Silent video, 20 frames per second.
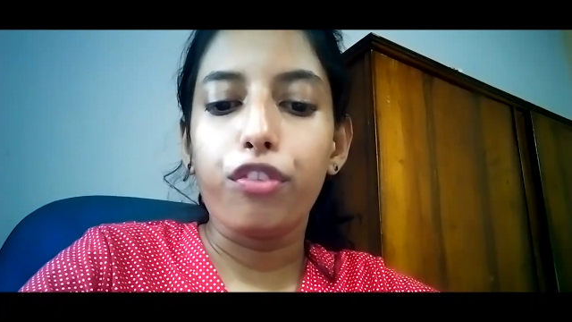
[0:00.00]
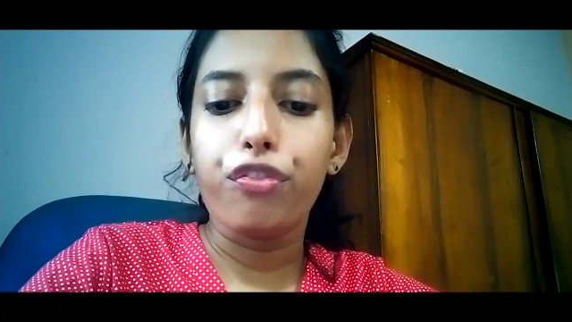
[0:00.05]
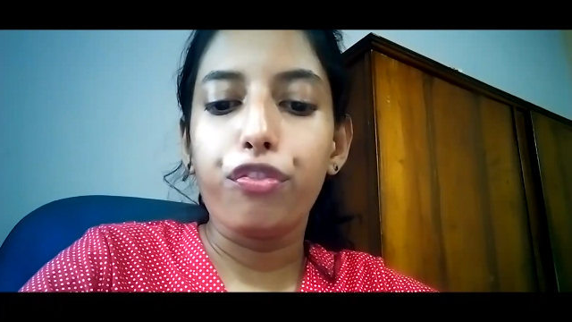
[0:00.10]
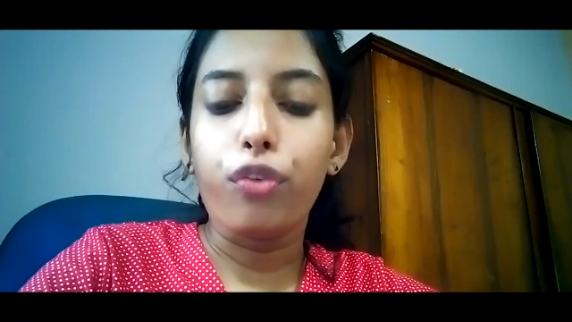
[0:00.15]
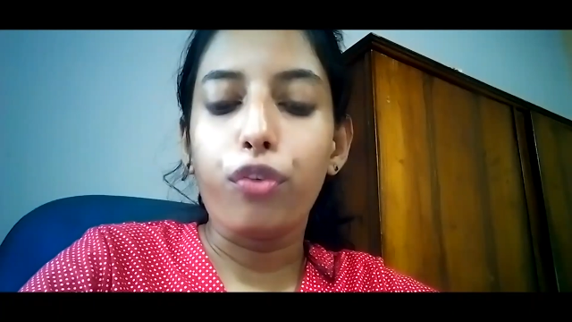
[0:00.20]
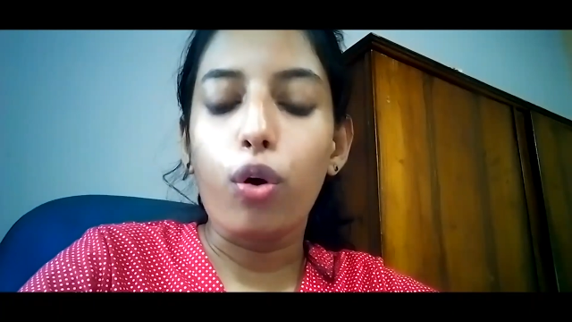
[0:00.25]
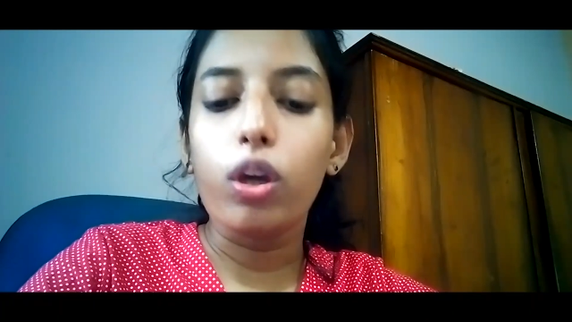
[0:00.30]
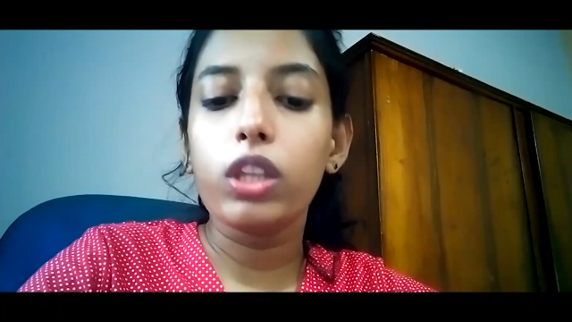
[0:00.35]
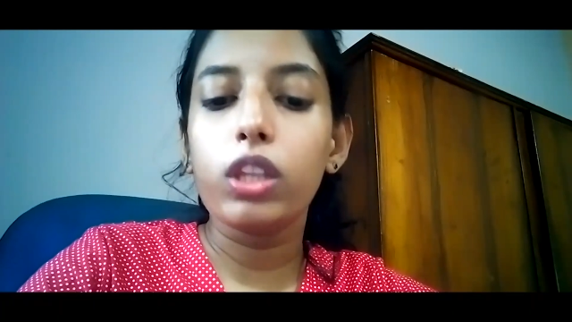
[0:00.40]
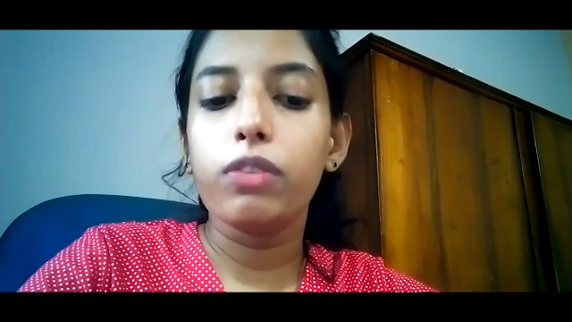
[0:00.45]

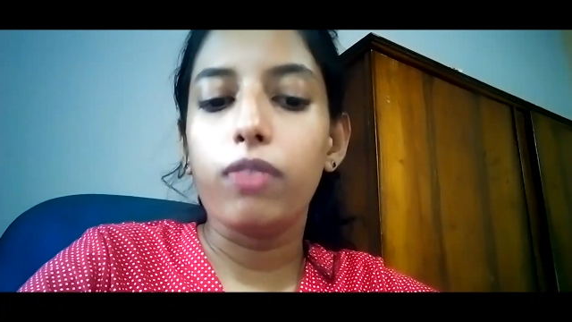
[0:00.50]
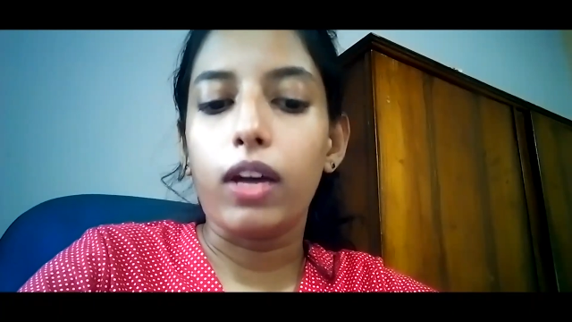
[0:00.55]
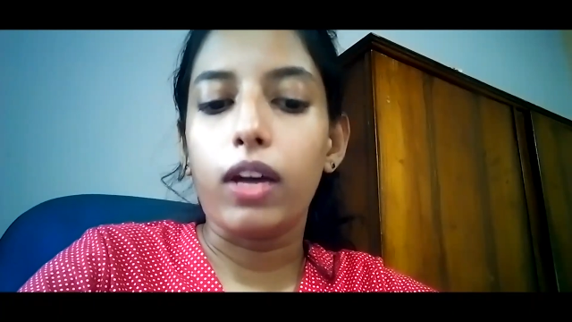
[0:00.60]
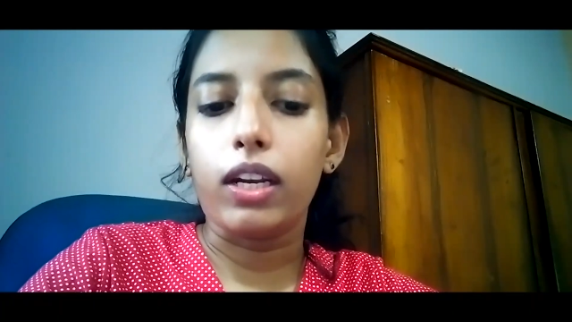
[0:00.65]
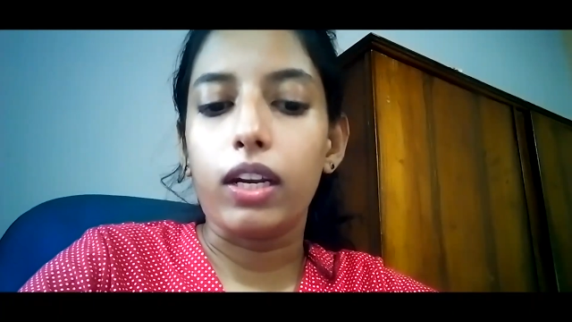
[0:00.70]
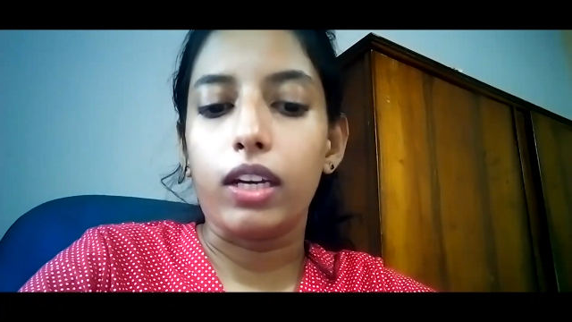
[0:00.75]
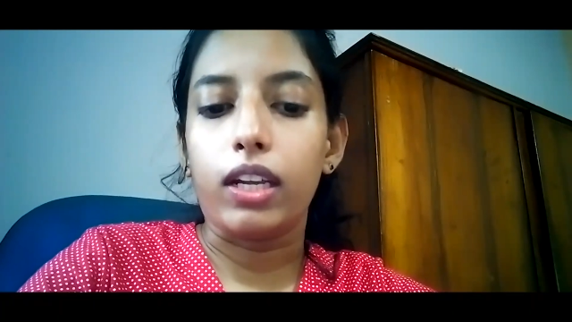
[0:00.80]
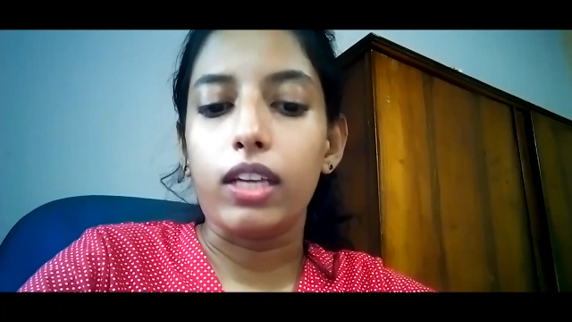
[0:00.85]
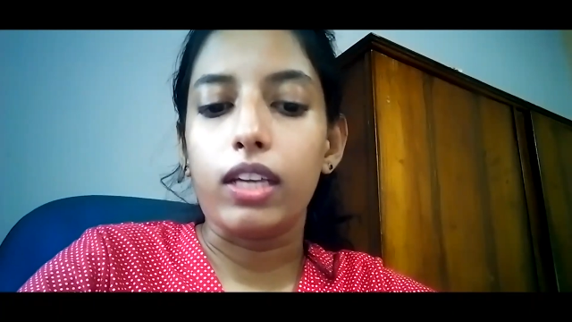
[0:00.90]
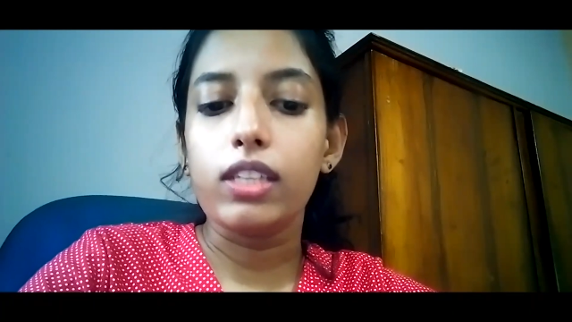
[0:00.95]
fourth
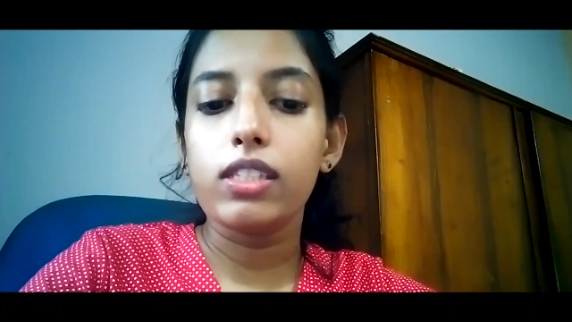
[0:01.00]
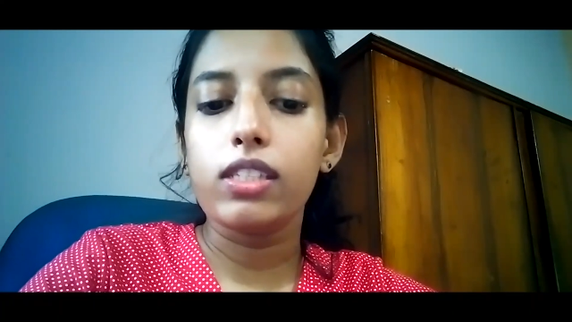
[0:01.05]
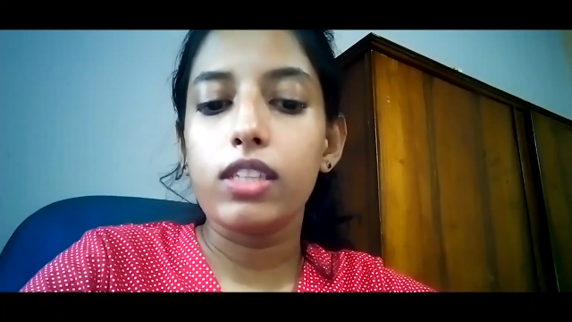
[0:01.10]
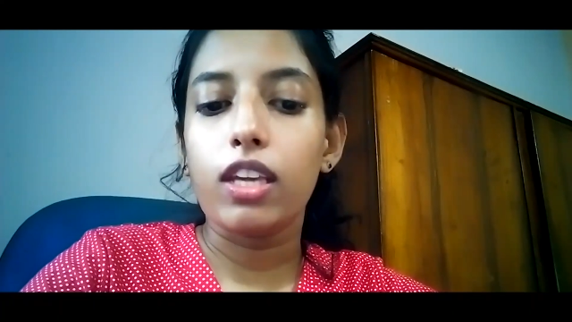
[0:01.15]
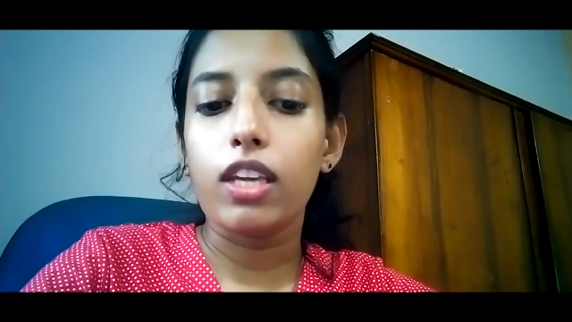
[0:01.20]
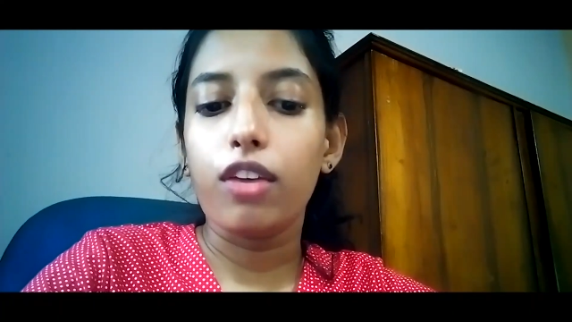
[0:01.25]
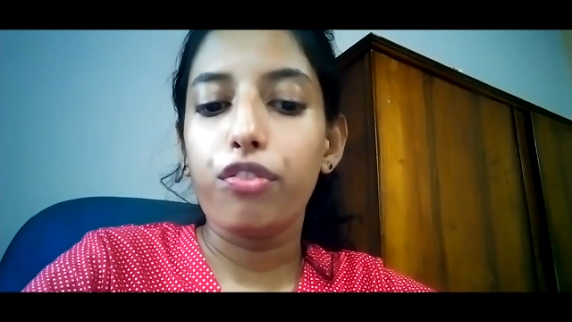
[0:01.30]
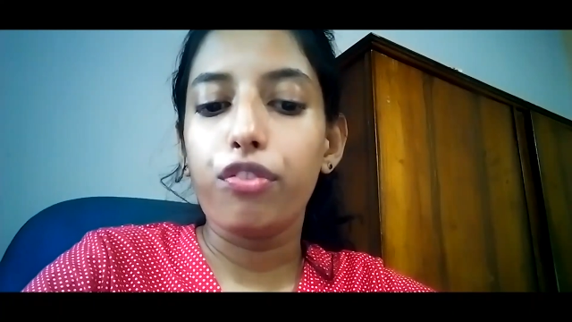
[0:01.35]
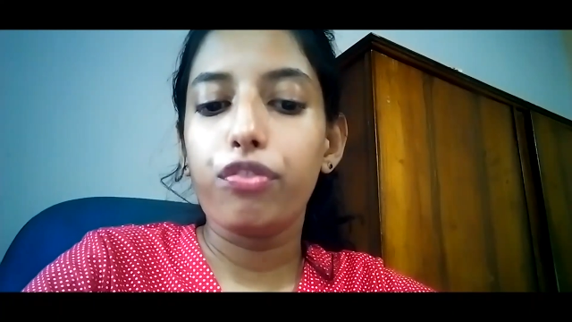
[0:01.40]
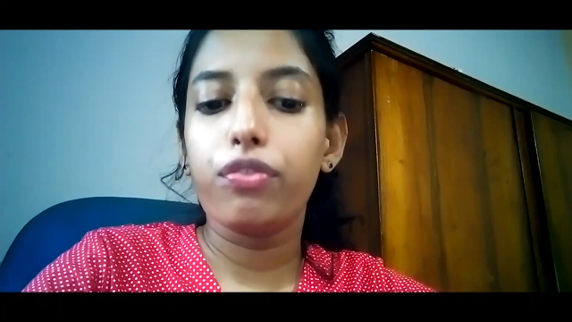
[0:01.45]
one is,
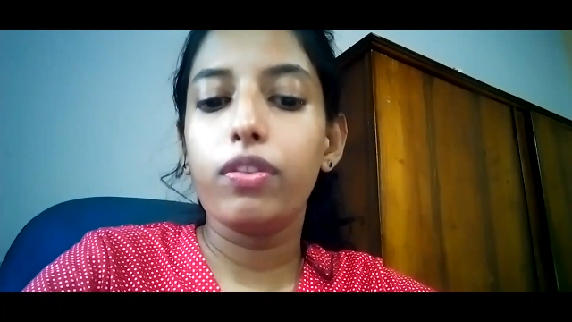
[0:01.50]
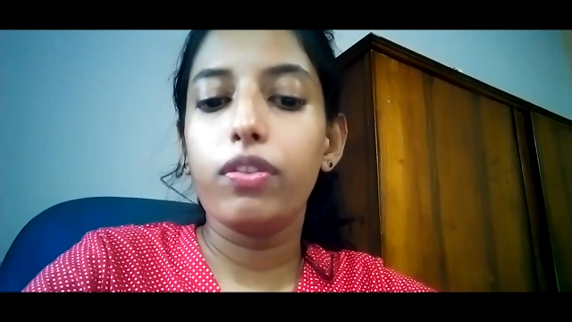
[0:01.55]
if